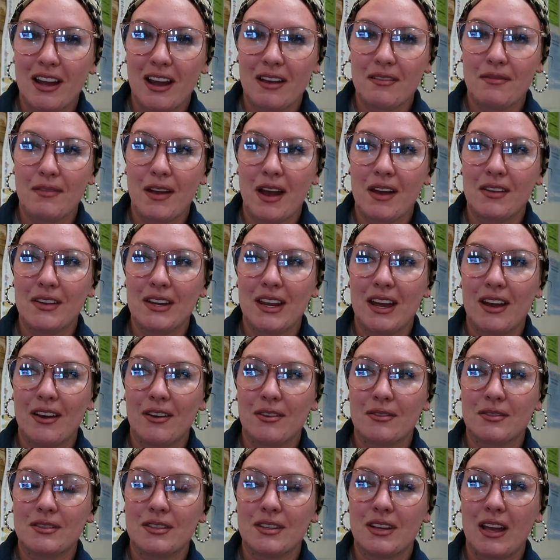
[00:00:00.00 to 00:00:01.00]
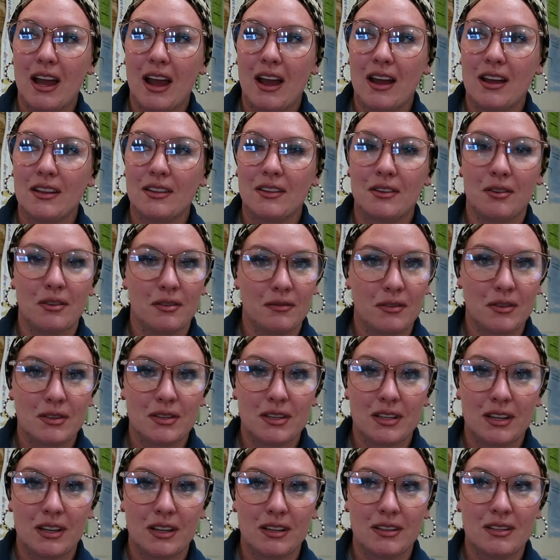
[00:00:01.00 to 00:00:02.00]
I found out at the
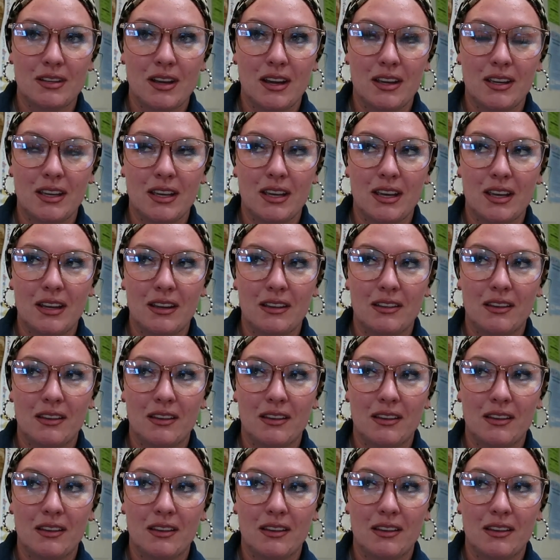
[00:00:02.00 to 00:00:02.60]
University of Kentucky,